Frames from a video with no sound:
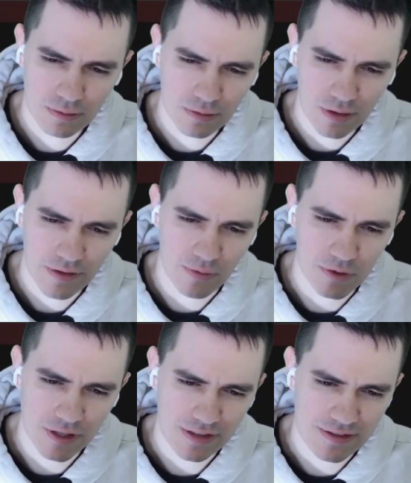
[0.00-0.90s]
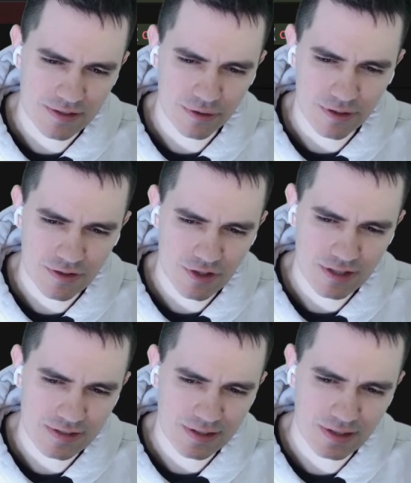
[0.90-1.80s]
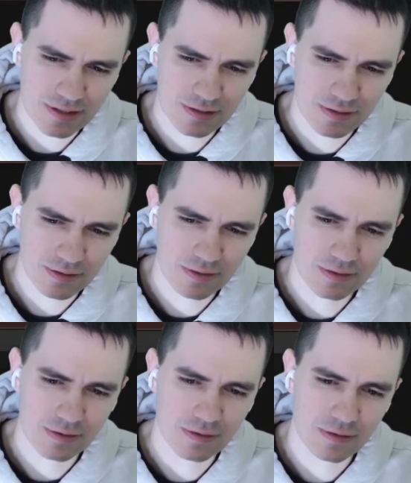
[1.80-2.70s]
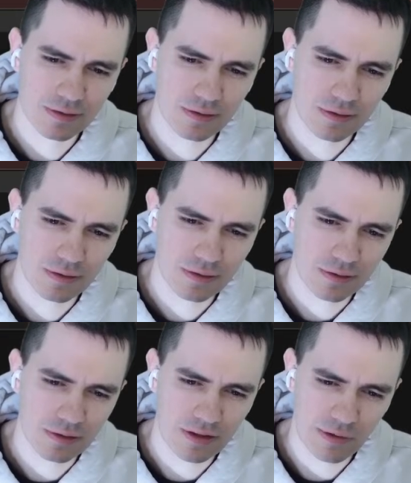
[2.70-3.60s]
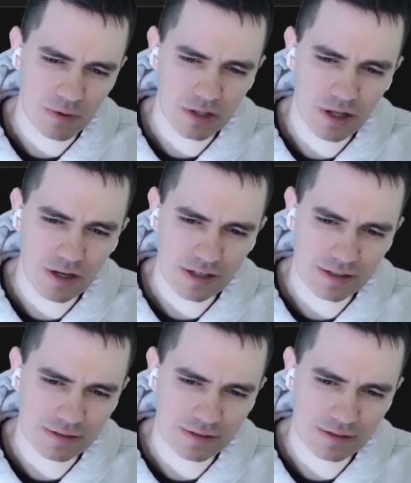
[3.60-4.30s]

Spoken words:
And then we'll get the circuit JSON. And then we'll log it.